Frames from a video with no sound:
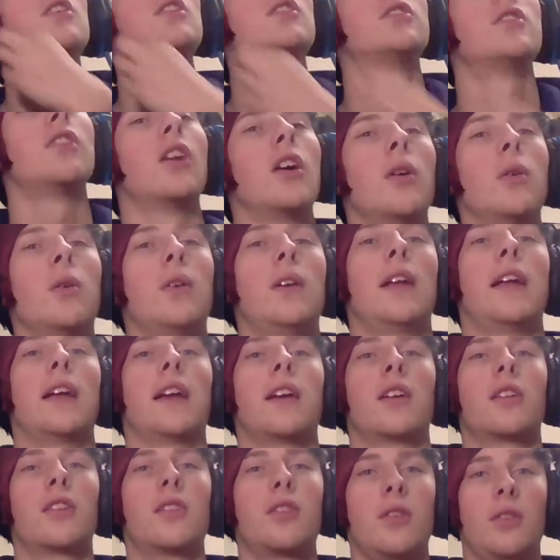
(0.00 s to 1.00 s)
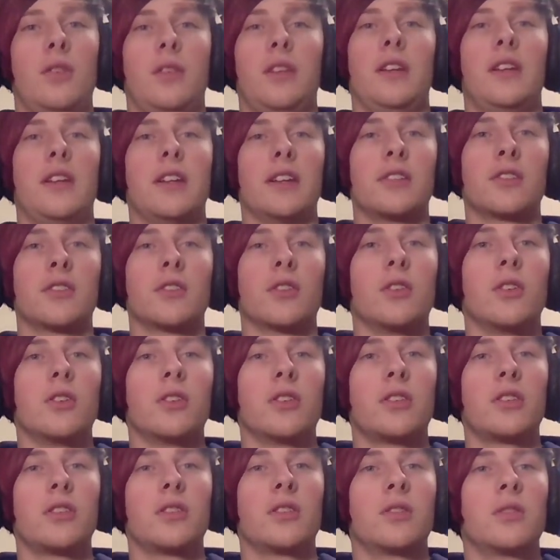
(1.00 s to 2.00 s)
so link to the
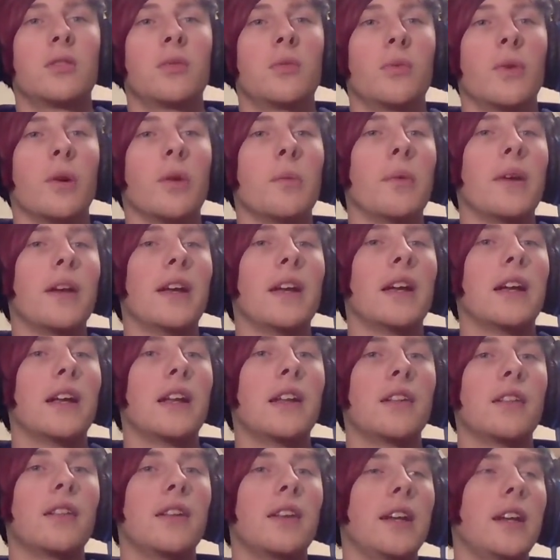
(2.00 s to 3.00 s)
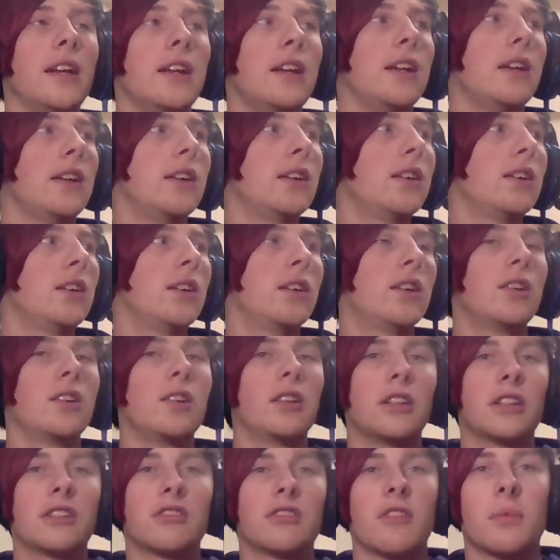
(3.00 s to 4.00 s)
Discord will be in the
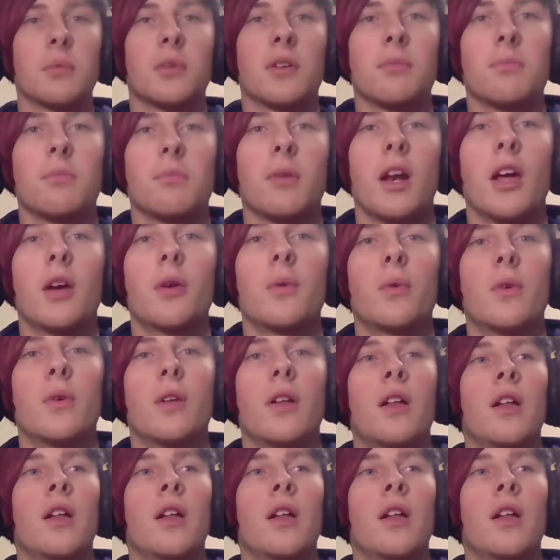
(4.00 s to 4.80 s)
description below.